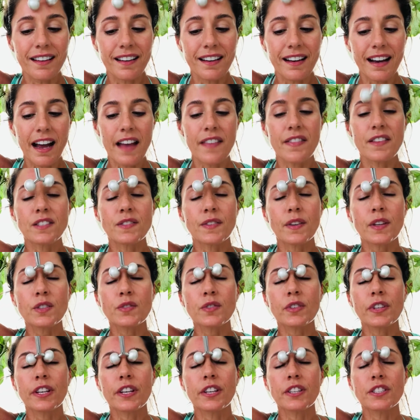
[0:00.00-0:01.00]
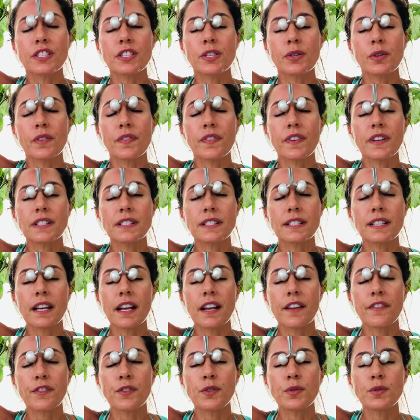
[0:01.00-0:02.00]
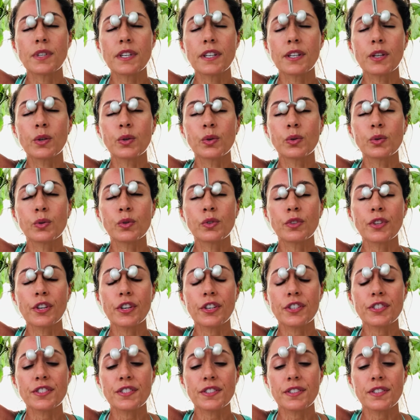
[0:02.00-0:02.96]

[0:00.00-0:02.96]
and this feels really good too. If you did cool your